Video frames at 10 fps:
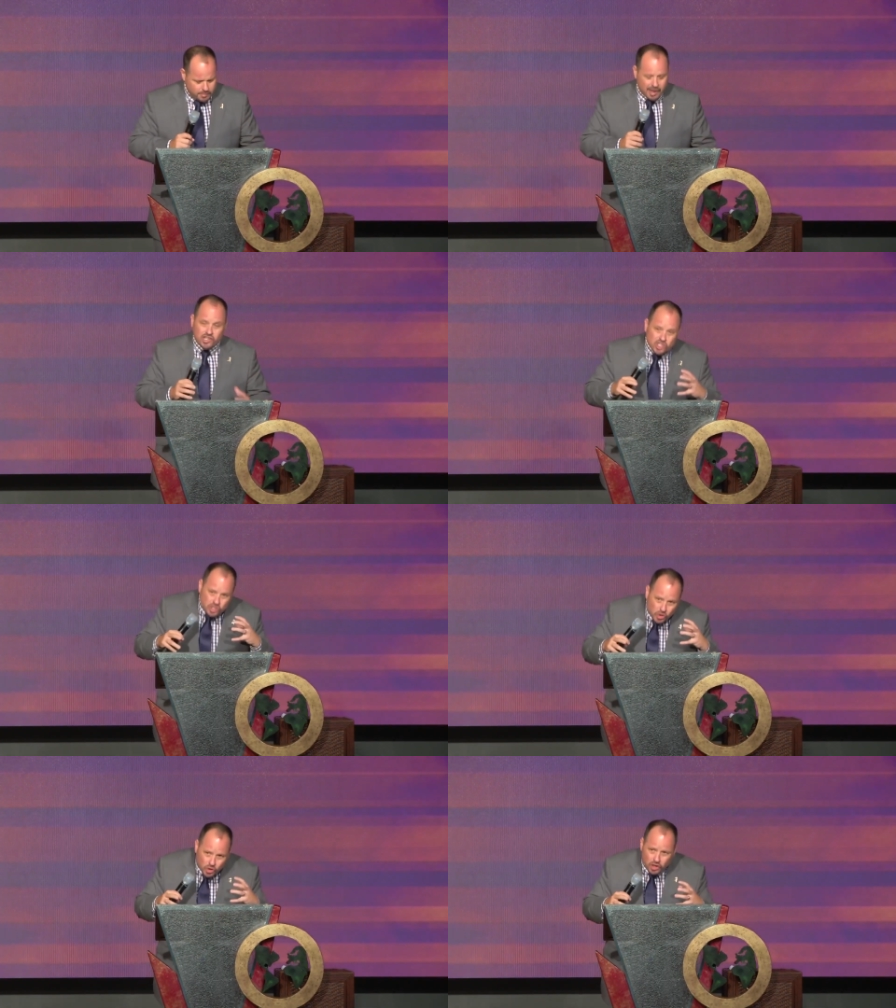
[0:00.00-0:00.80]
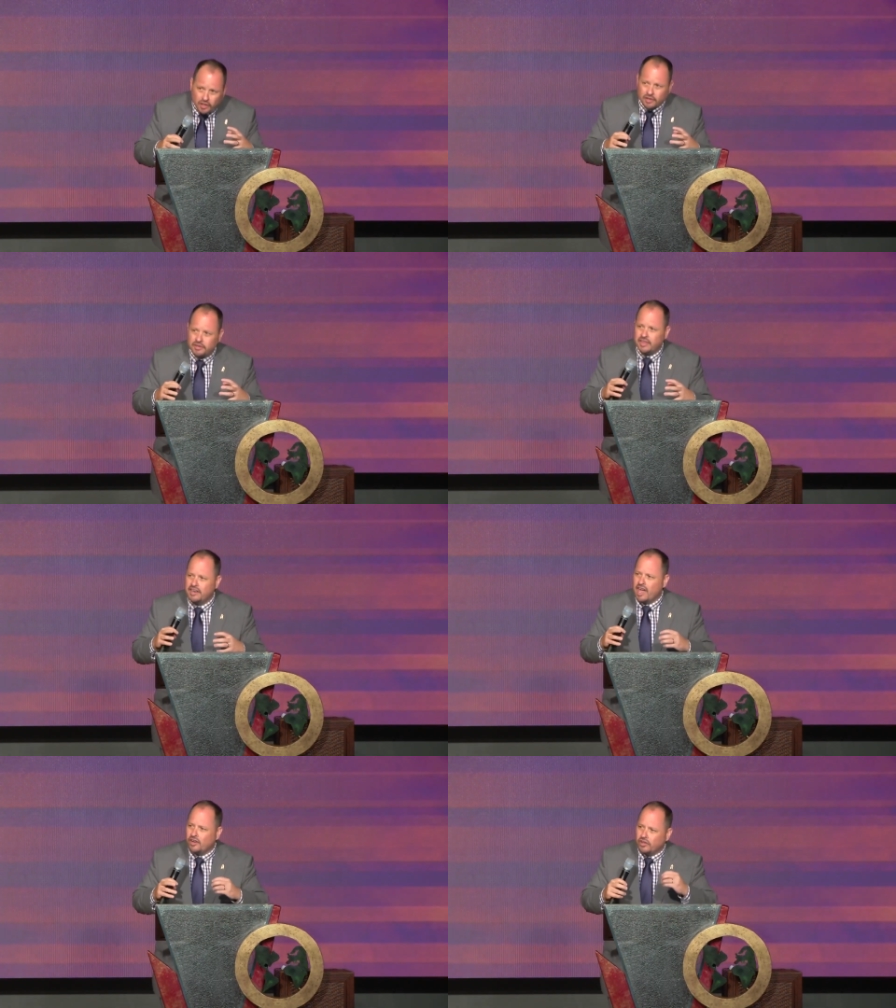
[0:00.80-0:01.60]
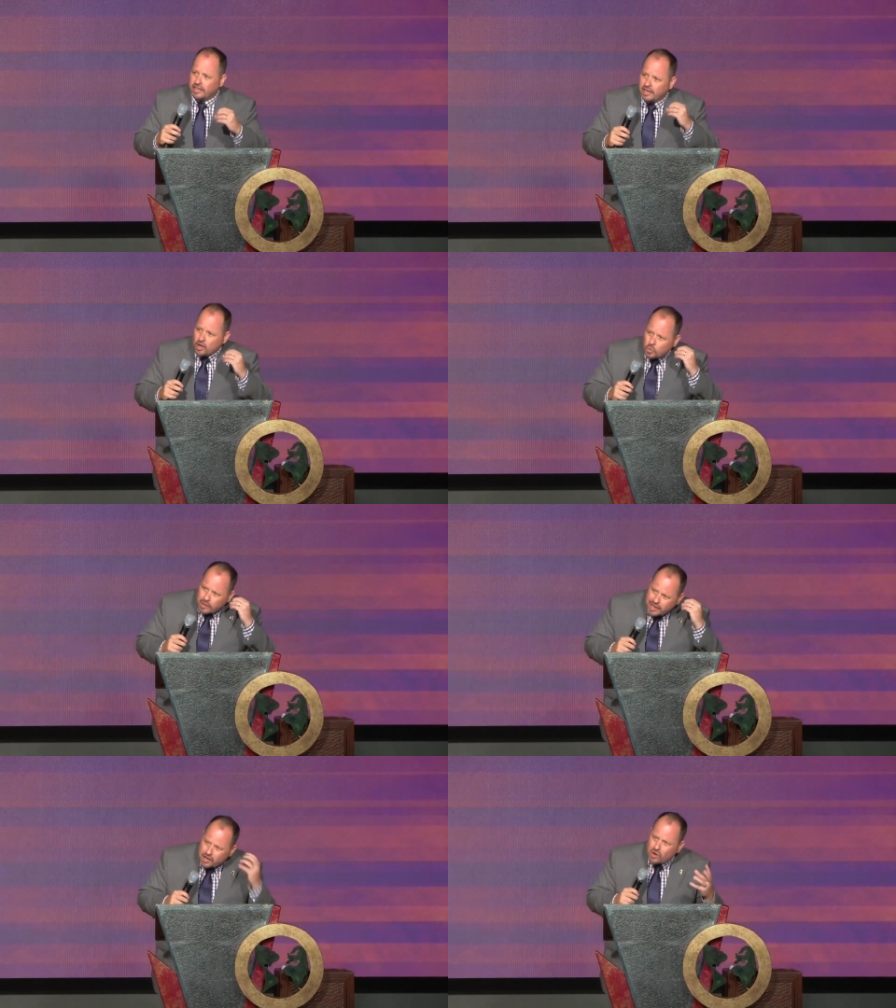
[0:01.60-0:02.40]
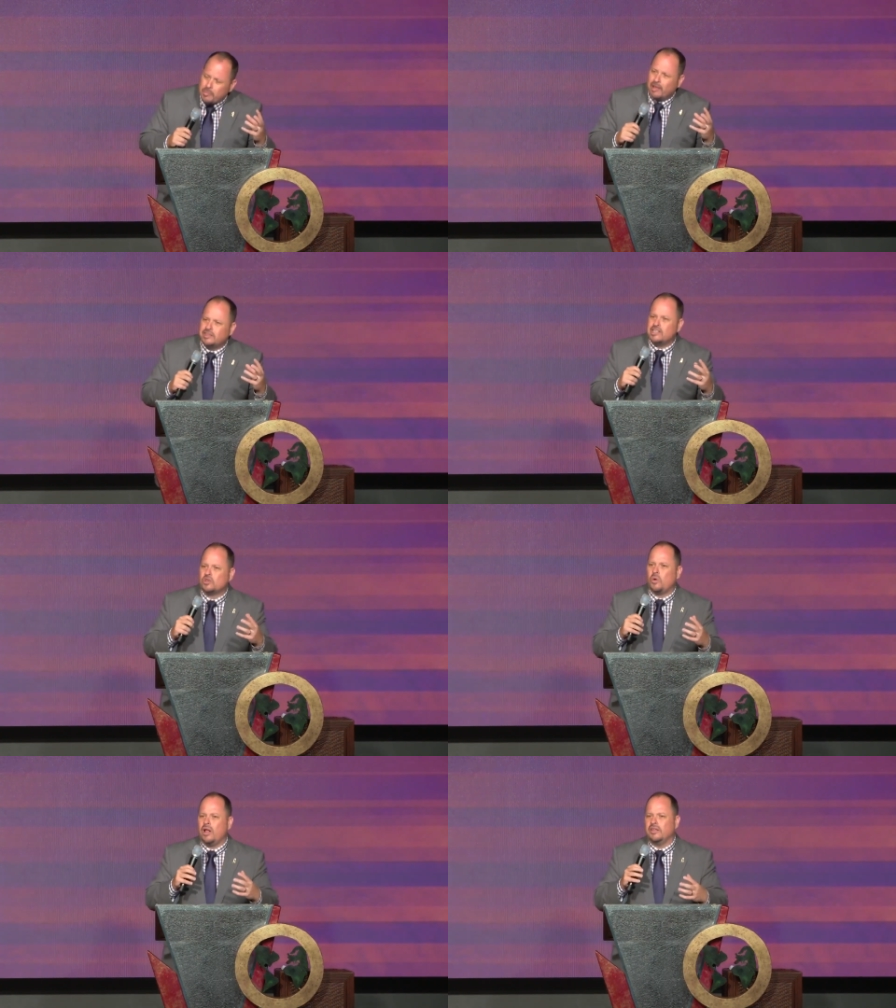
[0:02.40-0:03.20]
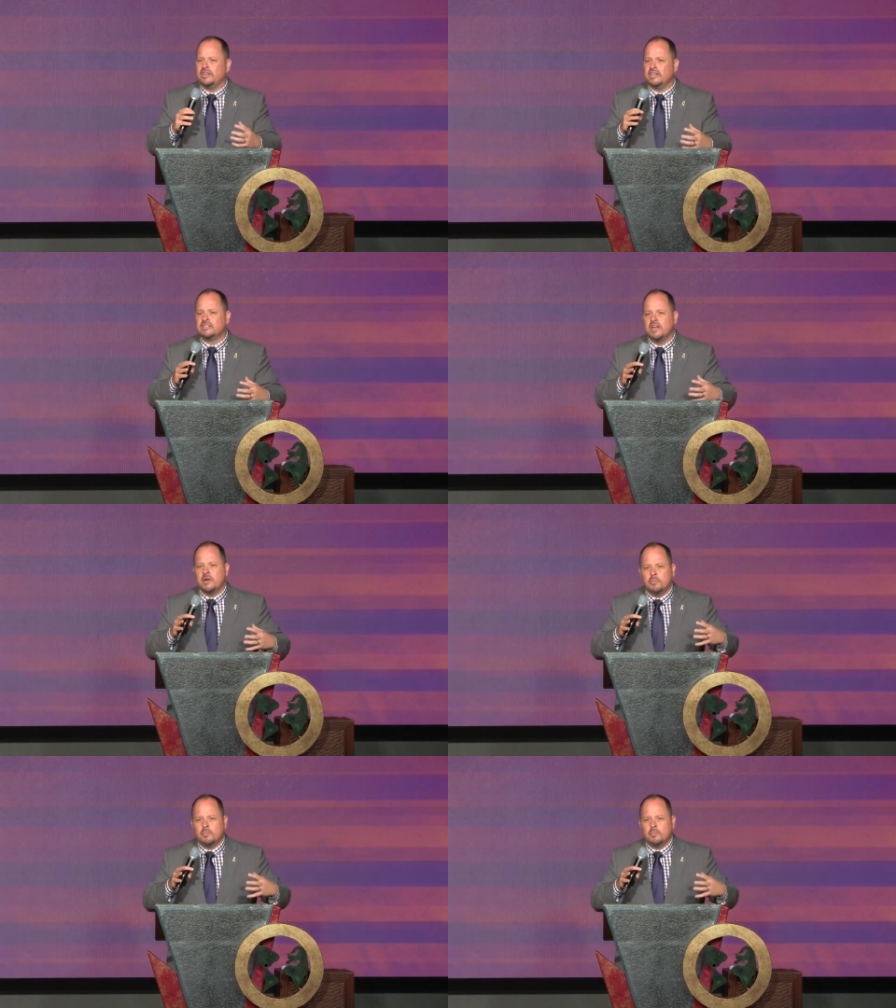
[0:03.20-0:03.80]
make sure that not only we hear about these qualities,